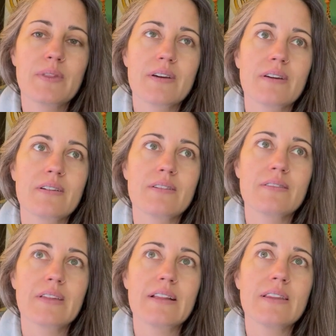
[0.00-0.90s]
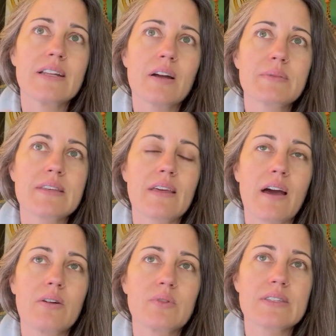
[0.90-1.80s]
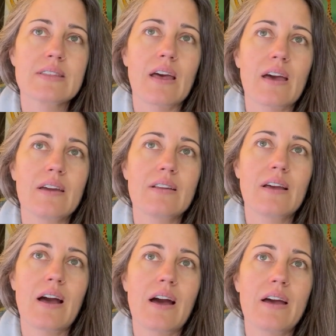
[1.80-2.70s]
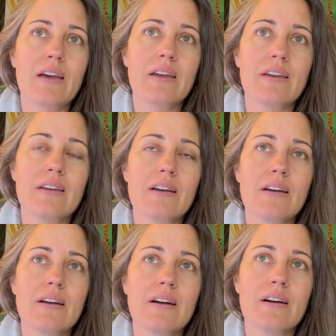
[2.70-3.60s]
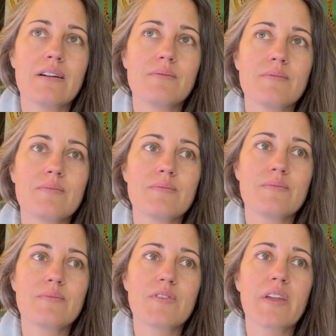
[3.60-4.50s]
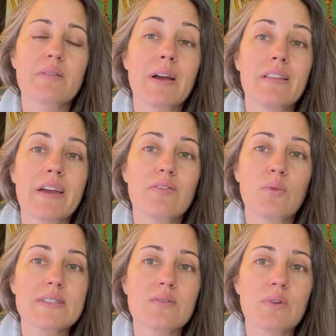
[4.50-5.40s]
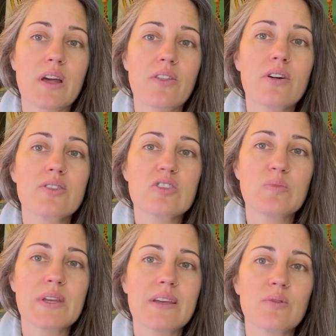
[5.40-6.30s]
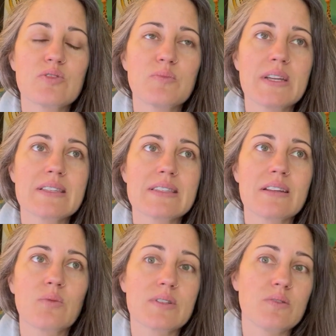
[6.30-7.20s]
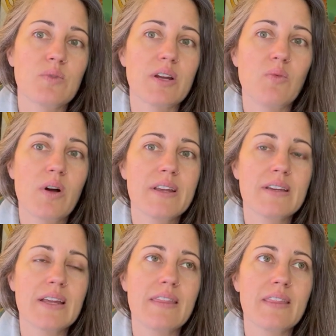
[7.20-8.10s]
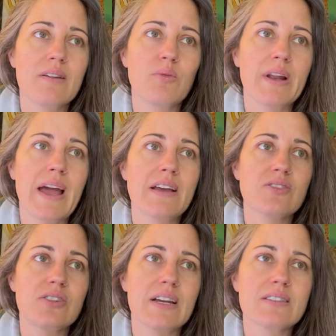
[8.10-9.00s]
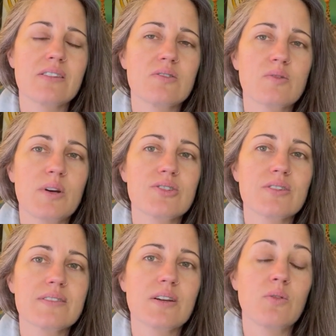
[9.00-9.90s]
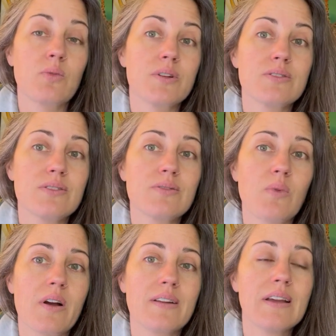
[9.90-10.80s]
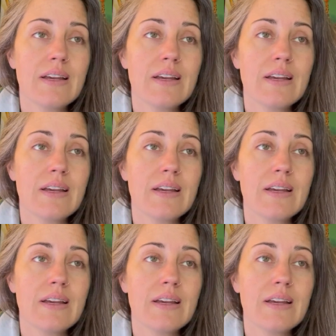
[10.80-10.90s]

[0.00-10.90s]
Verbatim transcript: the like lead up to that was that I um, felt like my life wasn't what I thought it should be, which means that it wasn't what I wanted. And then when I started asking those questions, like, well, what do you want?